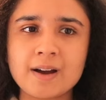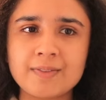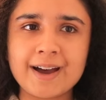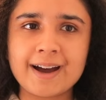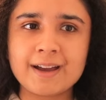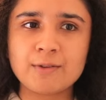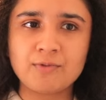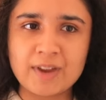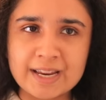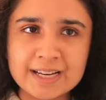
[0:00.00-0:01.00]
that I
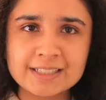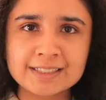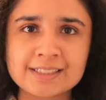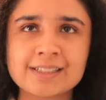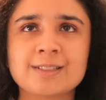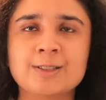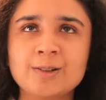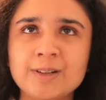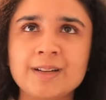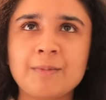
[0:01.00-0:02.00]
faced
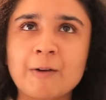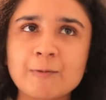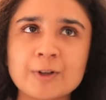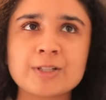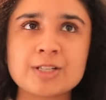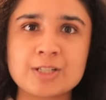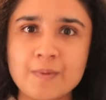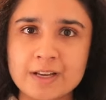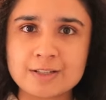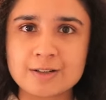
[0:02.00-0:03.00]
during my first
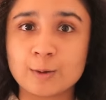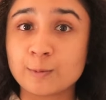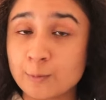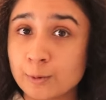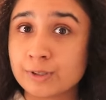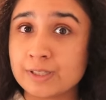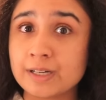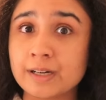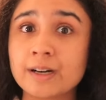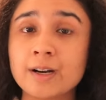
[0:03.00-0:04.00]
semester or fourth
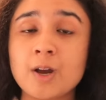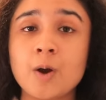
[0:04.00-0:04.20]
year